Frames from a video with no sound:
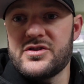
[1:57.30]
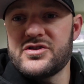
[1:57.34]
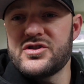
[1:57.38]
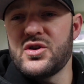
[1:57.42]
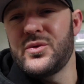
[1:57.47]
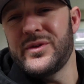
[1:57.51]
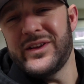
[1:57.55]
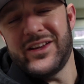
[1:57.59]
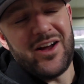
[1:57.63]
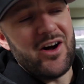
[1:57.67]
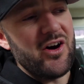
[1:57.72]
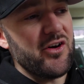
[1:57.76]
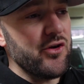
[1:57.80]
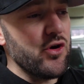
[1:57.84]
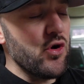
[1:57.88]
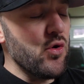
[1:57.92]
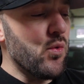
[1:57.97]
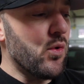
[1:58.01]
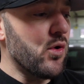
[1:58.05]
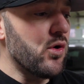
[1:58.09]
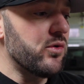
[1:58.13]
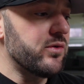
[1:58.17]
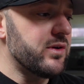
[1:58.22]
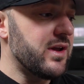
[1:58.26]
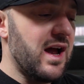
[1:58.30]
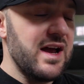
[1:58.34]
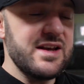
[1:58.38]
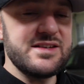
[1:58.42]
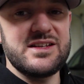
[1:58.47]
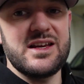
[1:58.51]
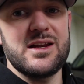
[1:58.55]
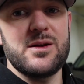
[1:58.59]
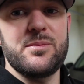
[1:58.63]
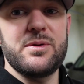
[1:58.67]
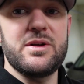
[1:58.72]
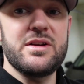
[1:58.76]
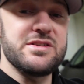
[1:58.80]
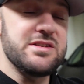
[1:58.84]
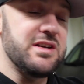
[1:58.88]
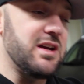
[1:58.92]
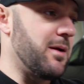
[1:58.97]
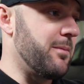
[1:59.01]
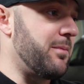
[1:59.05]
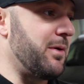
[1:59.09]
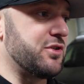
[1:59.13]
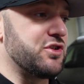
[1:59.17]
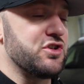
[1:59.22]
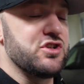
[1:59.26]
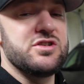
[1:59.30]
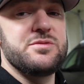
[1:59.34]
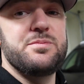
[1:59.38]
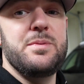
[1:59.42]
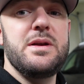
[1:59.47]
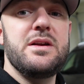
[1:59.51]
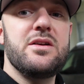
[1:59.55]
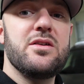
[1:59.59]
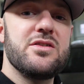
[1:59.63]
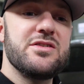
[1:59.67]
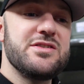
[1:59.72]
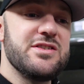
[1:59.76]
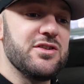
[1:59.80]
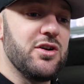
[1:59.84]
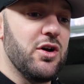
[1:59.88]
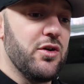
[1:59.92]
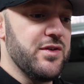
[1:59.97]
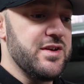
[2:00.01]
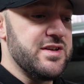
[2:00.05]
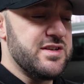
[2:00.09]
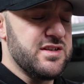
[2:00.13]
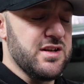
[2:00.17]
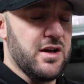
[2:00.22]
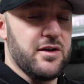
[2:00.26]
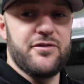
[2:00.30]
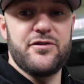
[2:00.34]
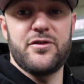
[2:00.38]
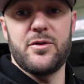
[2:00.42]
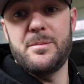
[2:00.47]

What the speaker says: So in the audio world, guys get it because you got a bunch of speakers and all this stuff.